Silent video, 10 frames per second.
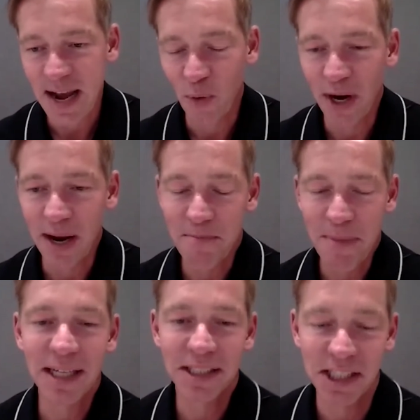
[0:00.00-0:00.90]
What it
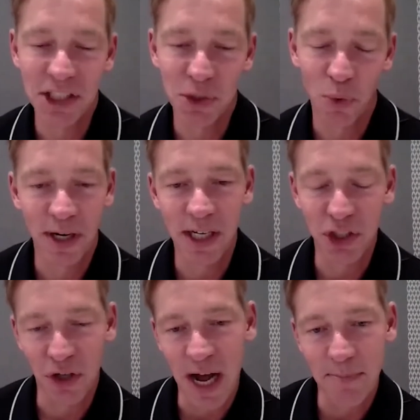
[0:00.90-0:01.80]
meant is we're going to
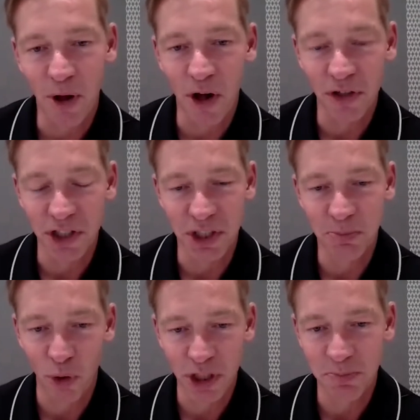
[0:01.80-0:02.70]
drop all the
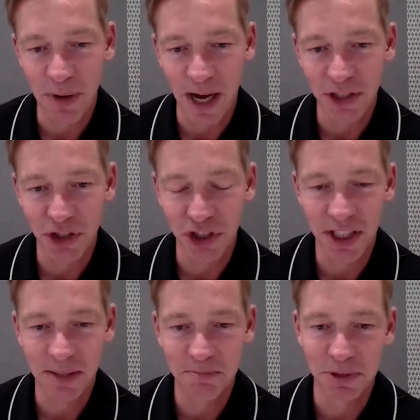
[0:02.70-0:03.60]
sports
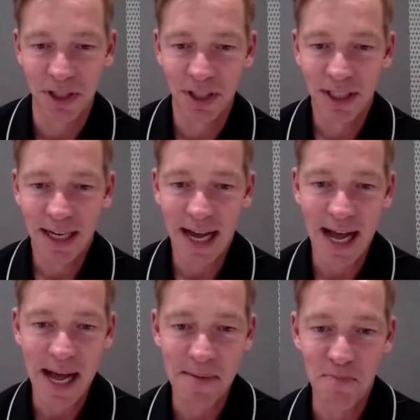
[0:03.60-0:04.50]
sponsorships.
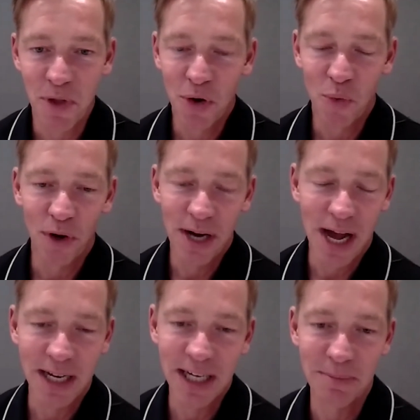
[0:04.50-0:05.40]
We're
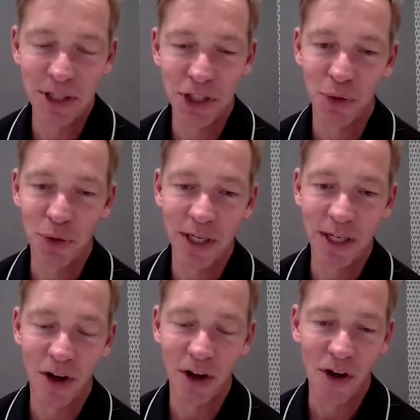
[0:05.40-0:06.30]
not going to be
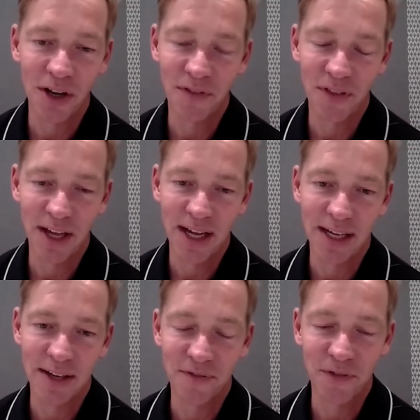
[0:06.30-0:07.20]
doing all of
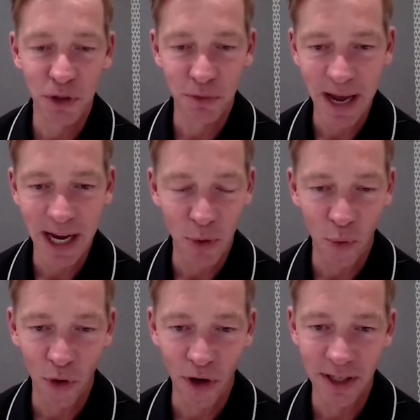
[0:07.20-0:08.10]
the food bank
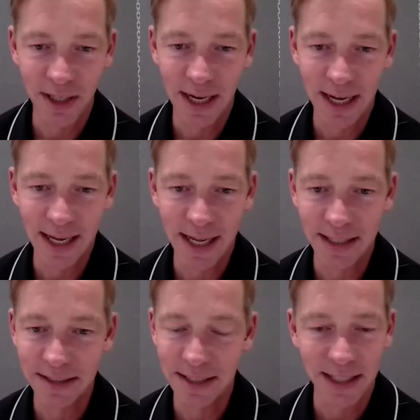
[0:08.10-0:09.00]
work.
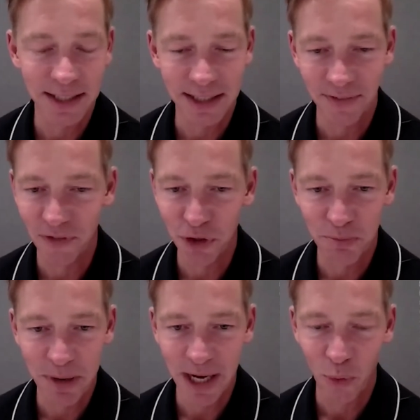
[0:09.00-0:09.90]
Not that the
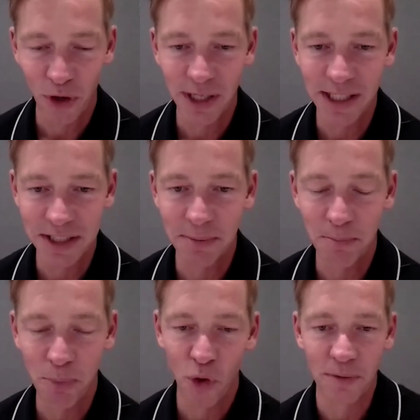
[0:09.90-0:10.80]
food bank work isn't
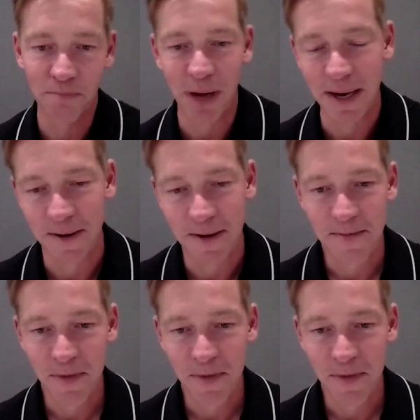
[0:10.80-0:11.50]
important, but